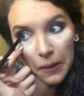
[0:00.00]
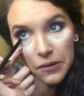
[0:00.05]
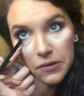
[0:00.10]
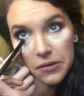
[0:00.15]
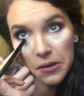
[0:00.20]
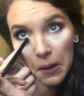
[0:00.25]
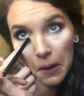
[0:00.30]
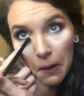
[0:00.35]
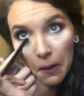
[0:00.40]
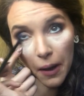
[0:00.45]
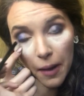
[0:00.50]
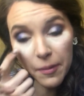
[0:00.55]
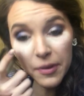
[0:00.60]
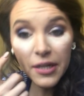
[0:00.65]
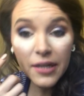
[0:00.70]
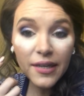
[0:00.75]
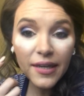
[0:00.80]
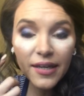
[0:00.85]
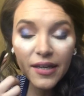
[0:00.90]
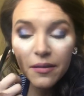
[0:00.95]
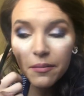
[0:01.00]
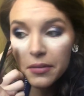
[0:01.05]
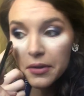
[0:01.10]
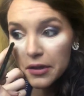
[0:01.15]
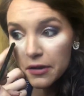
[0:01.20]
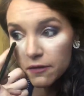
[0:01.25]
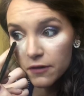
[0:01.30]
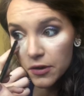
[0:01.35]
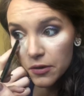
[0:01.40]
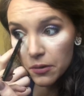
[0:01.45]
So, I mean, it can
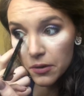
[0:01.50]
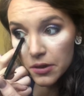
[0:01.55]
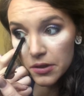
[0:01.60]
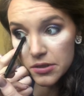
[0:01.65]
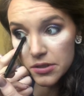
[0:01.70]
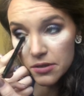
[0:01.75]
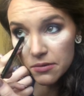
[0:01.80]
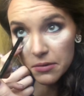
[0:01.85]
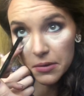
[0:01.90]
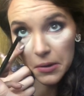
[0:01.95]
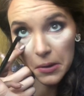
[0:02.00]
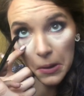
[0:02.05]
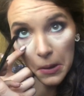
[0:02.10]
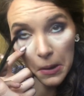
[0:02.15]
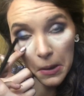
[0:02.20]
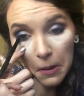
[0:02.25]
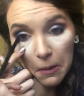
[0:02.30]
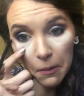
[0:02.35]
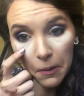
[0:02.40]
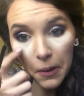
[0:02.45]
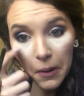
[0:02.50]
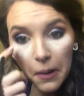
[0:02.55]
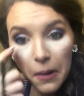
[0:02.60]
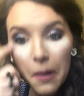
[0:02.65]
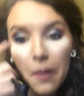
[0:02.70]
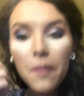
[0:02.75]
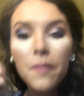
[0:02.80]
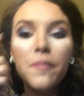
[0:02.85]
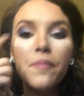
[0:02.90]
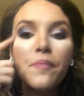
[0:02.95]
be if you want it to be, but